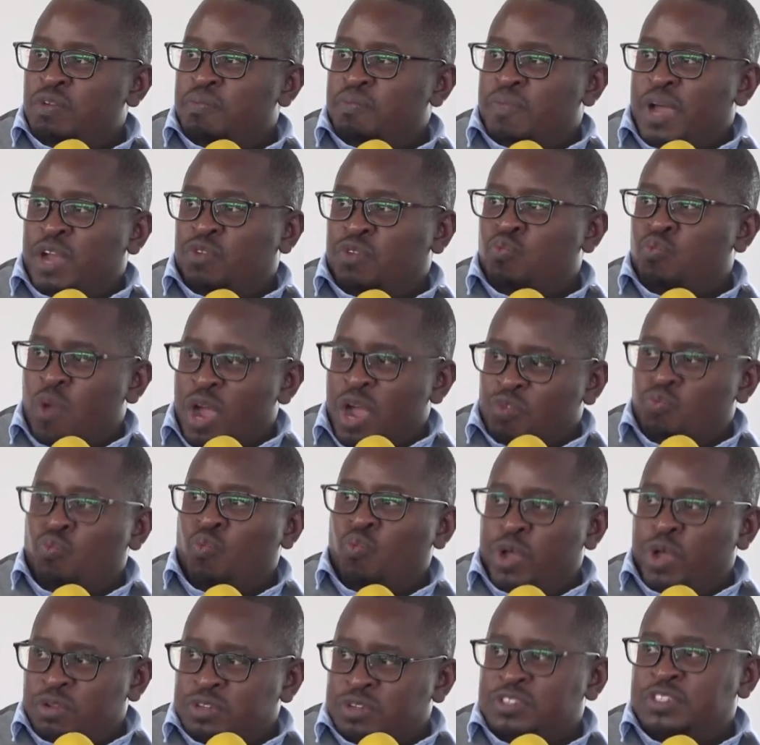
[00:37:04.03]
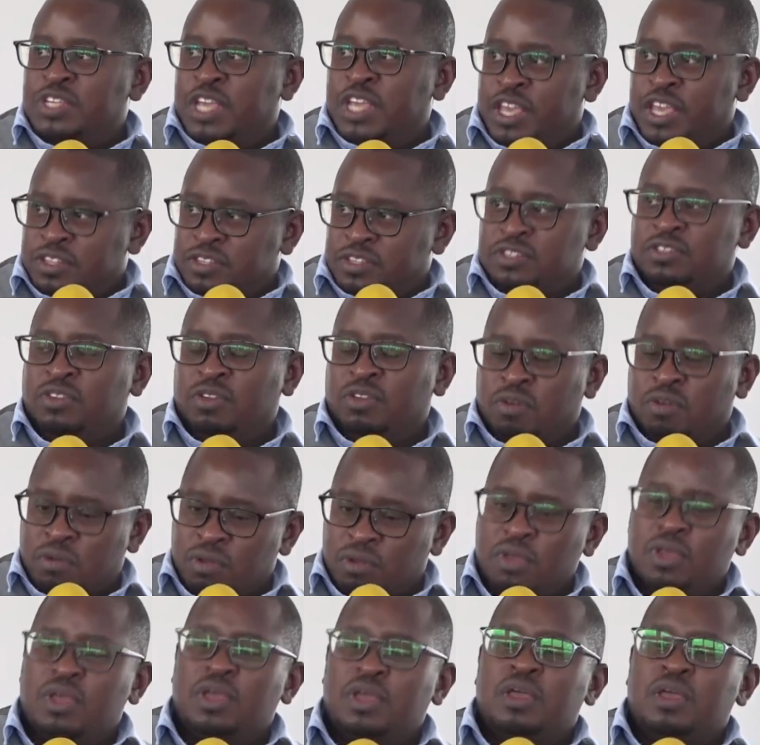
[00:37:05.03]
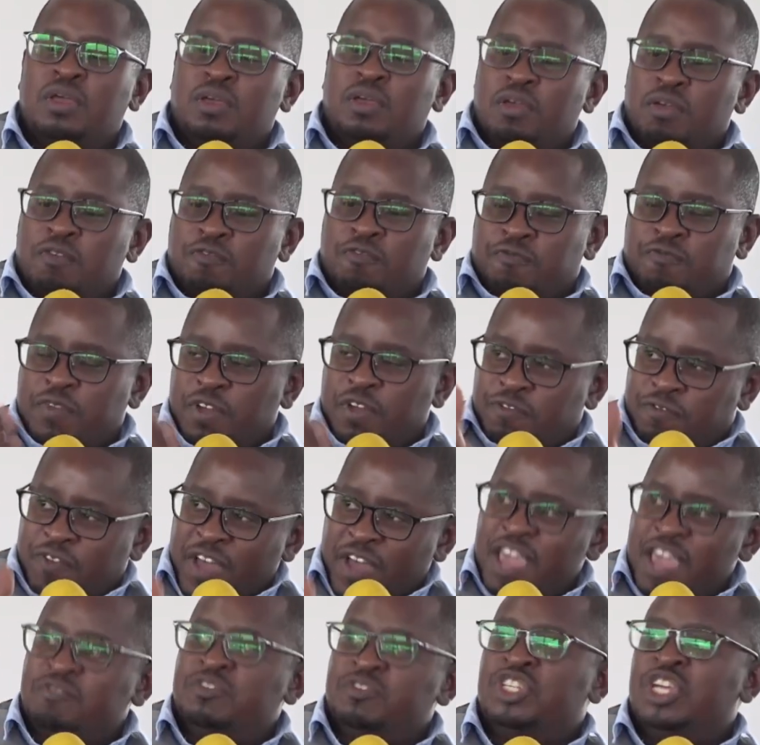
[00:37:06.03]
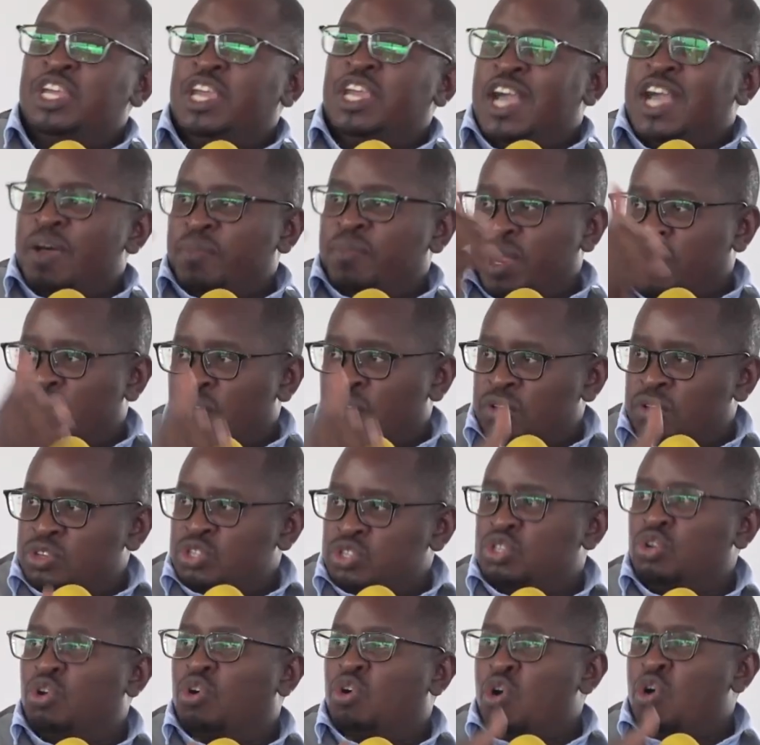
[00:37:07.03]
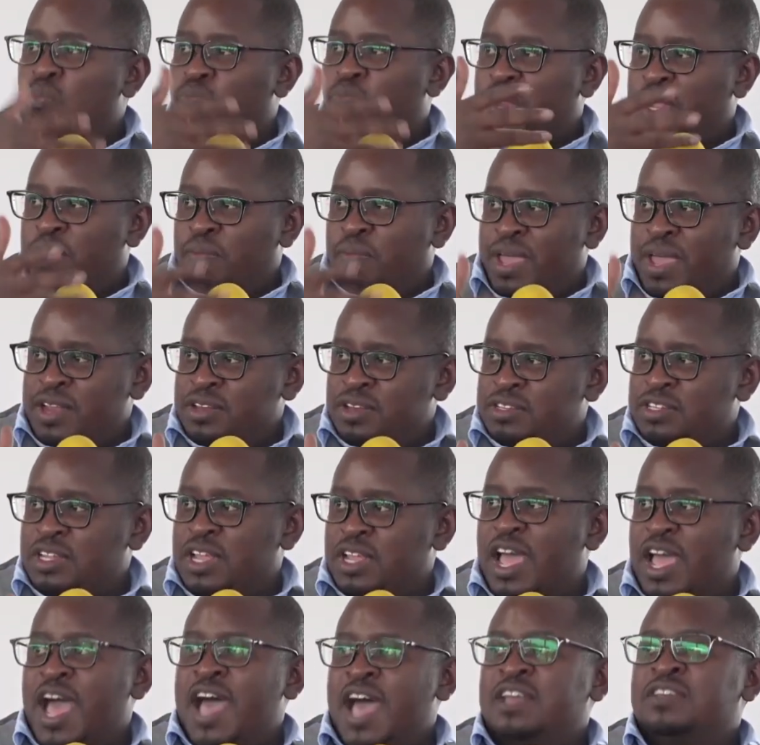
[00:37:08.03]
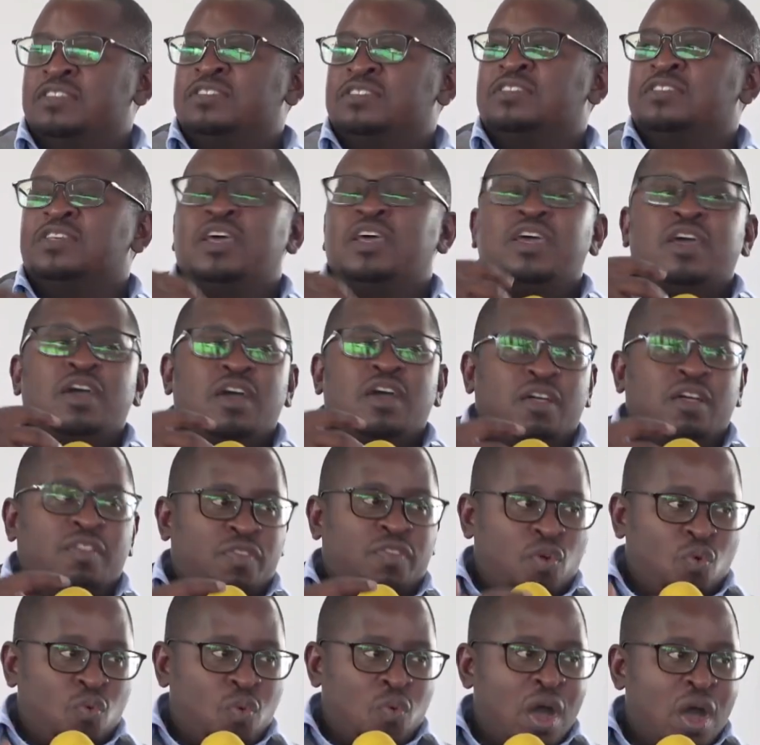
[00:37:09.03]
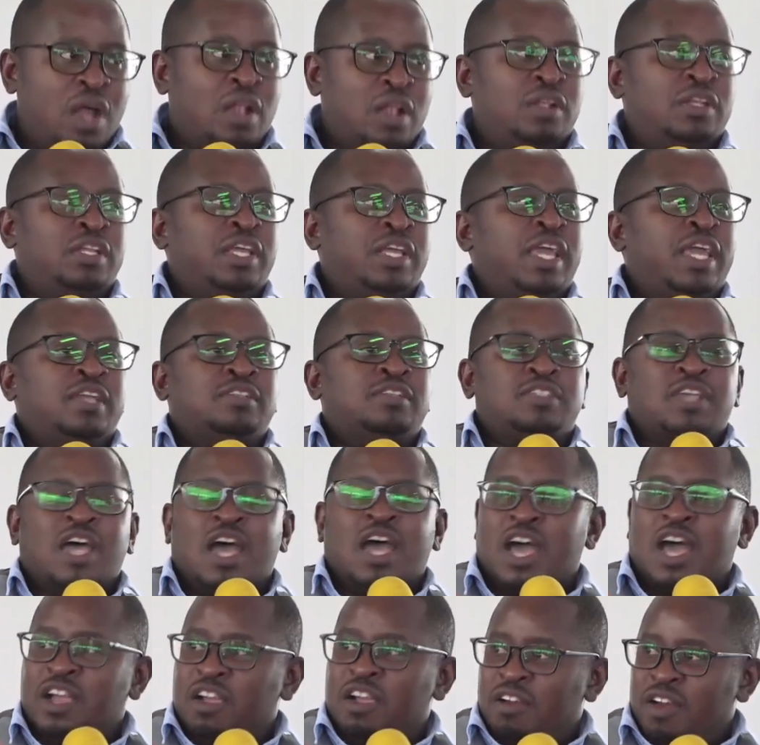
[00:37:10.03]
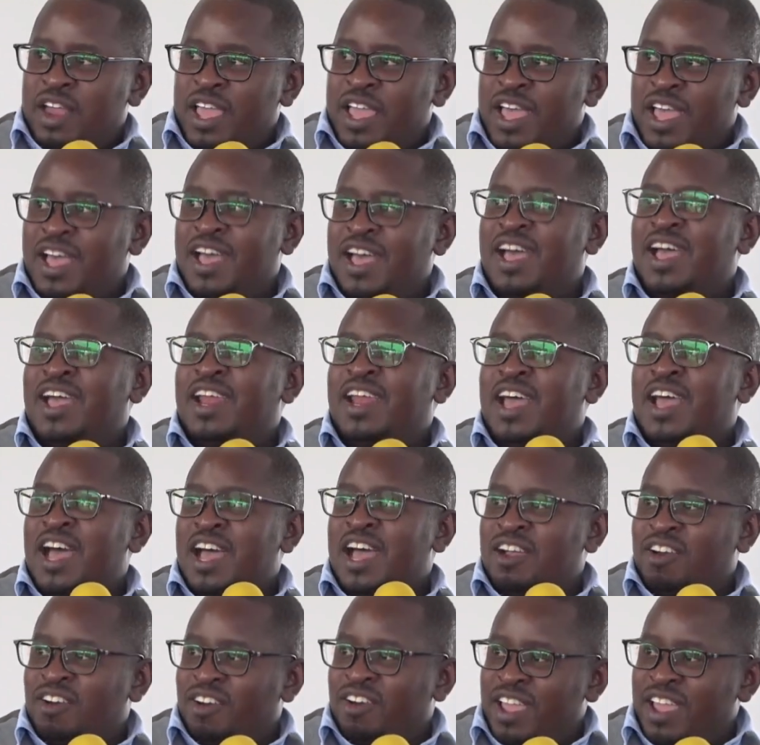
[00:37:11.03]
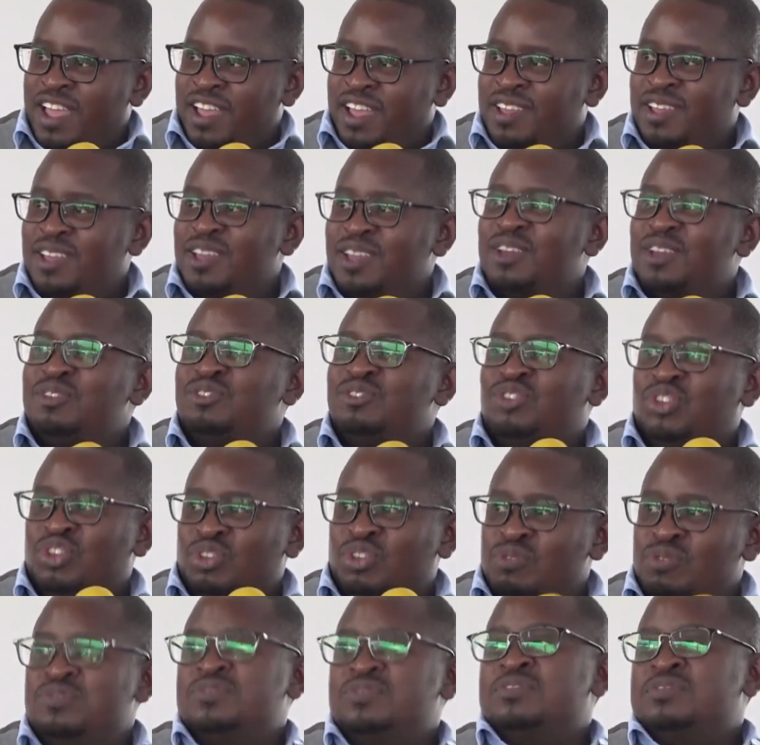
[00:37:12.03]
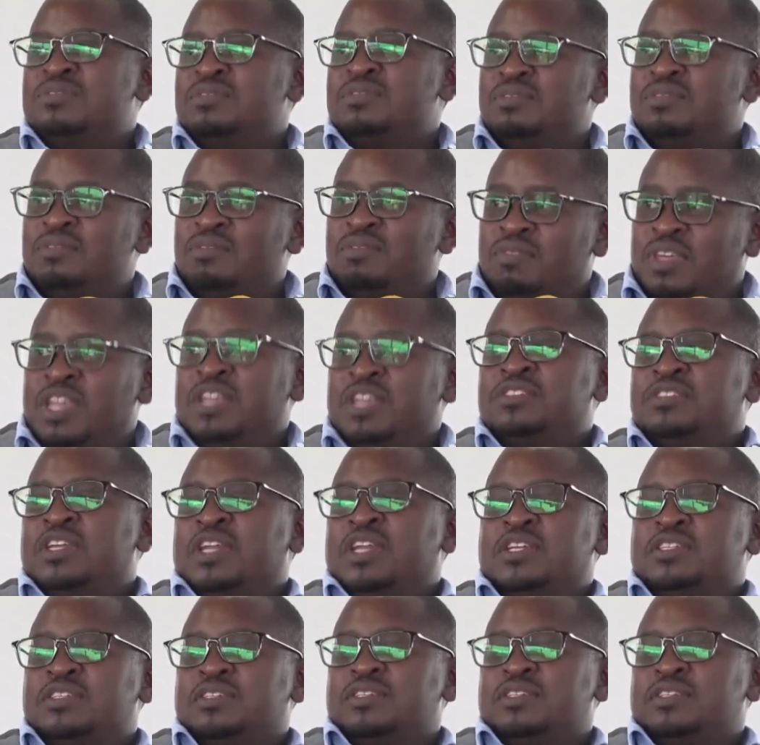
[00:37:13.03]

but what we'll see is, you know, 5G coming on to complement as the world gets hungrier and hungrier to use the internet.